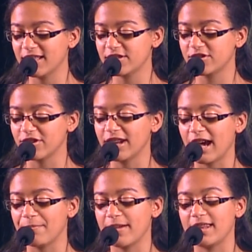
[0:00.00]
stood
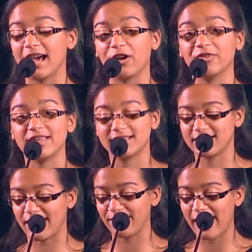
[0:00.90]
up and not only
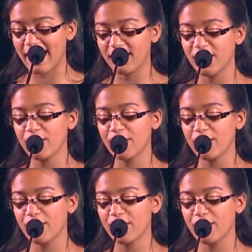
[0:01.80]
said that,